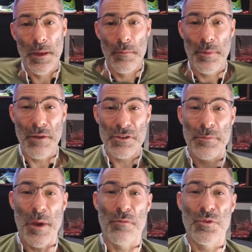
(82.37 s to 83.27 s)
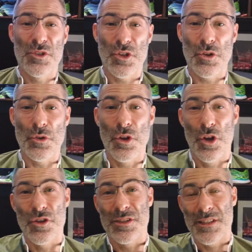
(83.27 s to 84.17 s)
Be respectful to
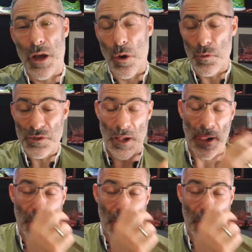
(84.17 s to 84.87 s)
yourselves.